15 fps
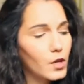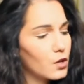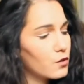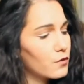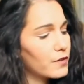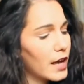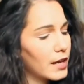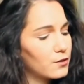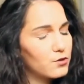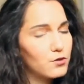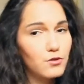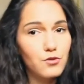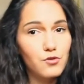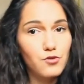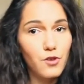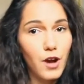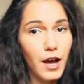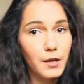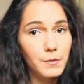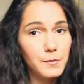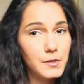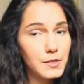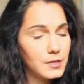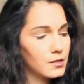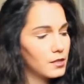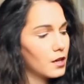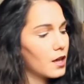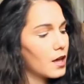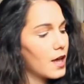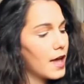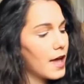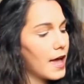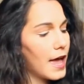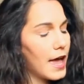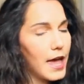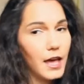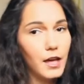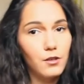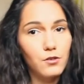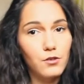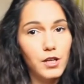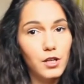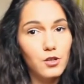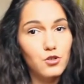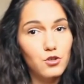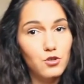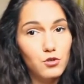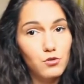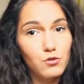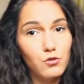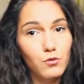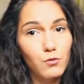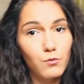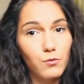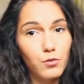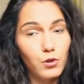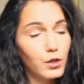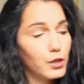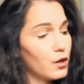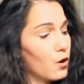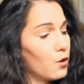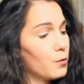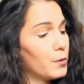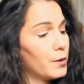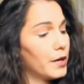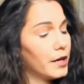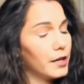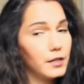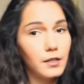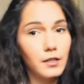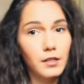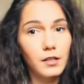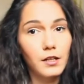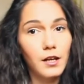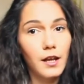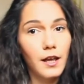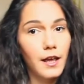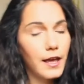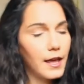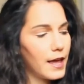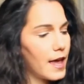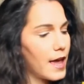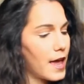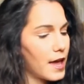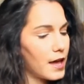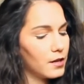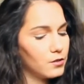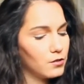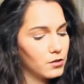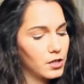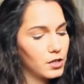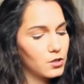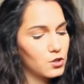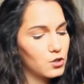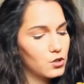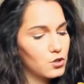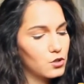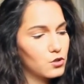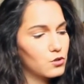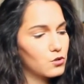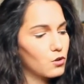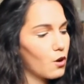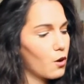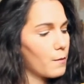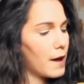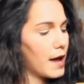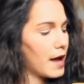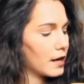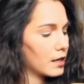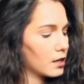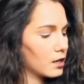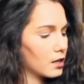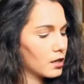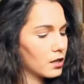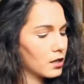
you've got 2 stripes, and you can just pull it open and you can just go back,